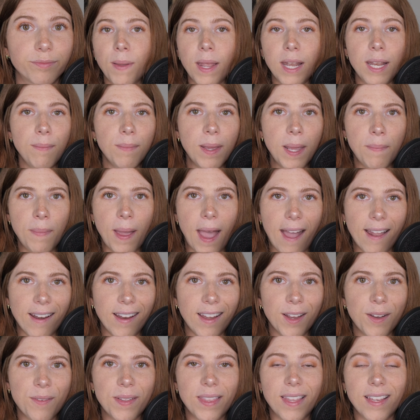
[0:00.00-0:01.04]
Many may
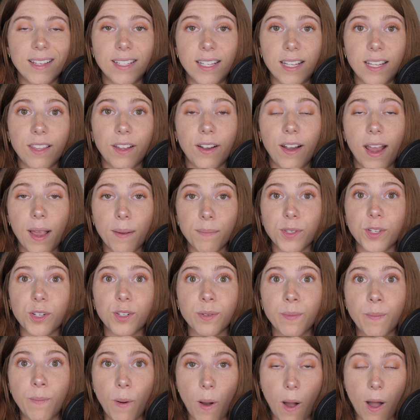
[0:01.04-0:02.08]
panic when they see their
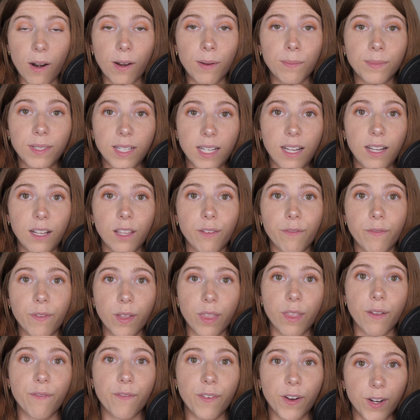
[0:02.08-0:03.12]
hamster's bottom teeth for
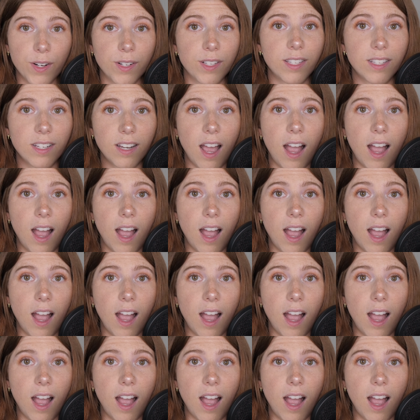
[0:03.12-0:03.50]
the first